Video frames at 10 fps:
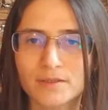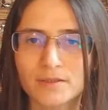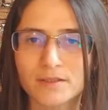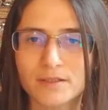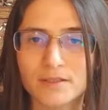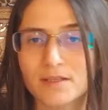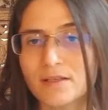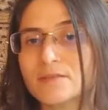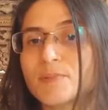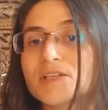
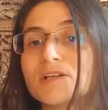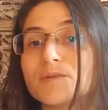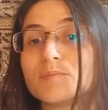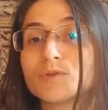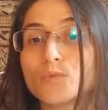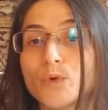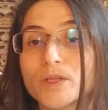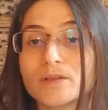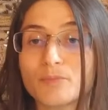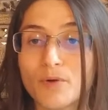especially
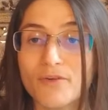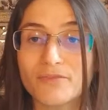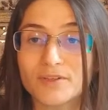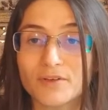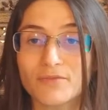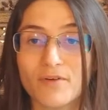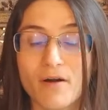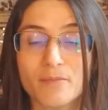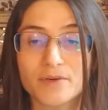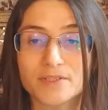between the profit of
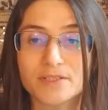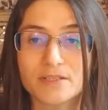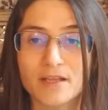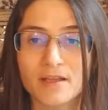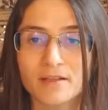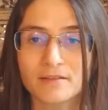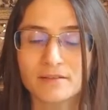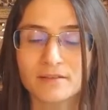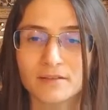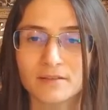farmers
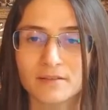and